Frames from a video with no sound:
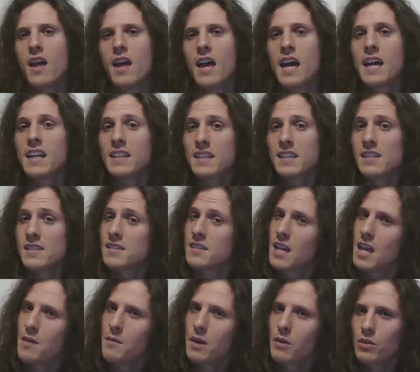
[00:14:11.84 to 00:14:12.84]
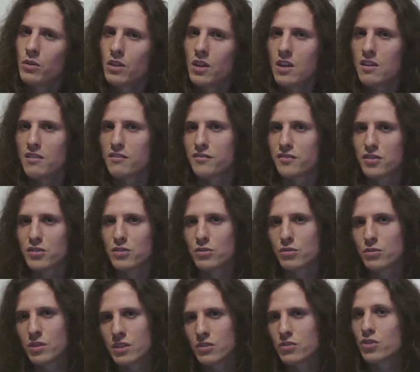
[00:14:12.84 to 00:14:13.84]
And at this time I would love
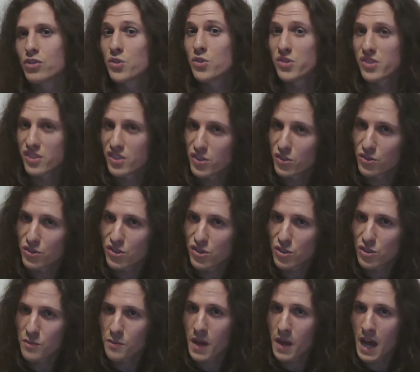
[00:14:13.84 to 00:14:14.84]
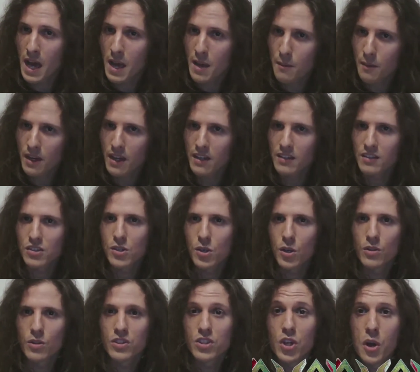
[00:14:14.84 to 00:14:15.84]
to introduce you to my band
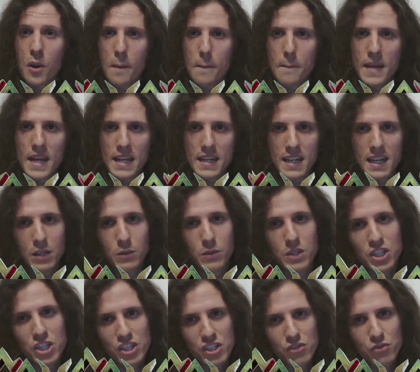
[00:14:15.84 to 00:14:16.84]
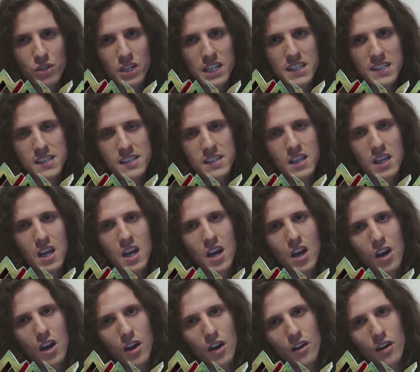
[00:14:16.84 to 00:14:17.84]
called Comaniac. We just released
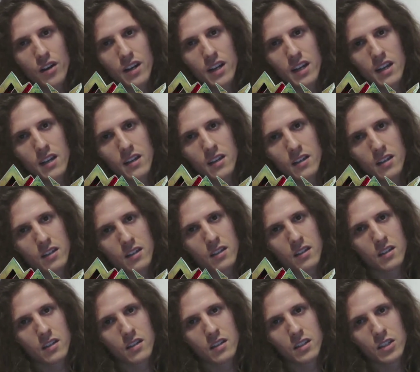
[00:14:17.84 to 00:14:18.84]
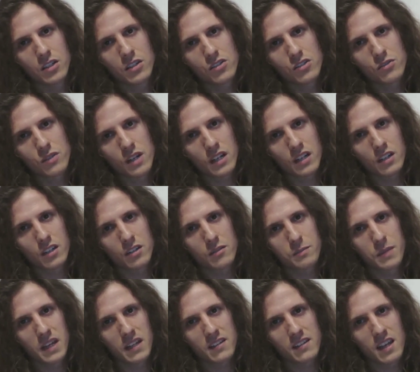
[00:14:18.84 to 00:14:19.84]
our newest record
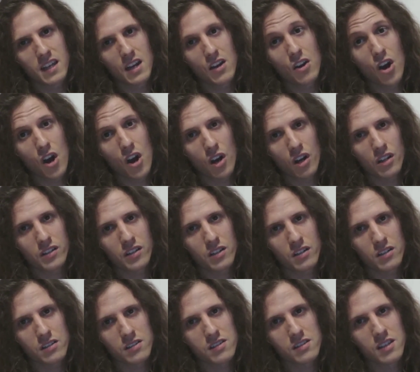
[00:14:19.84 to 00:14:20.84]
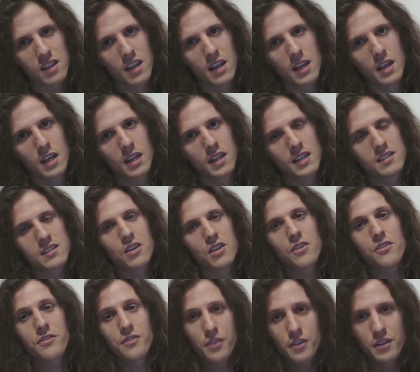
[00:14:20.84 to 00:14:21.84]
back there, Holodox. It's our
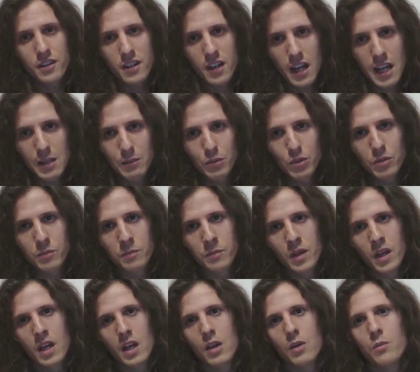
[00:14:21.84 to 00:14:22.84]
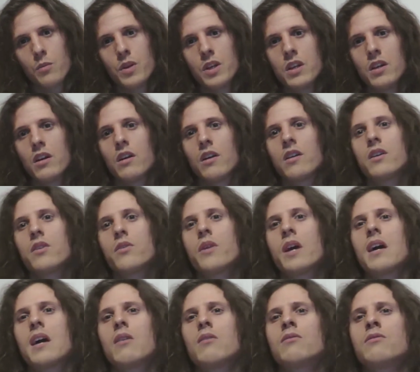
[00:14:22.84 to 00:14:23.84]
third album. We are
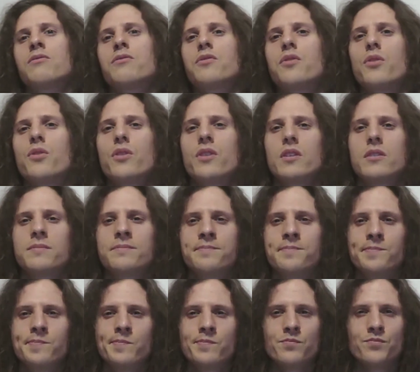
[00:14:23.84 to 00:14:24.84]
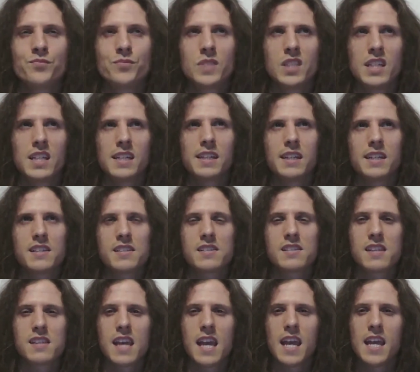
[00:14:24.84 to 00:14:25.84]
around for, I
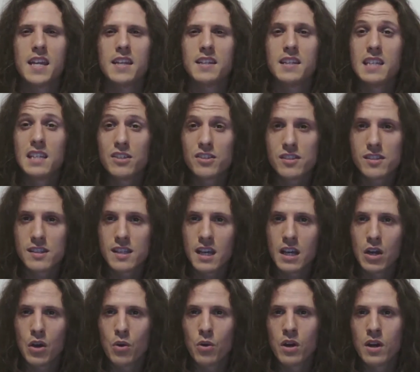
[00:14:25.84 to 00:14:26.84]
guess, 8 years now.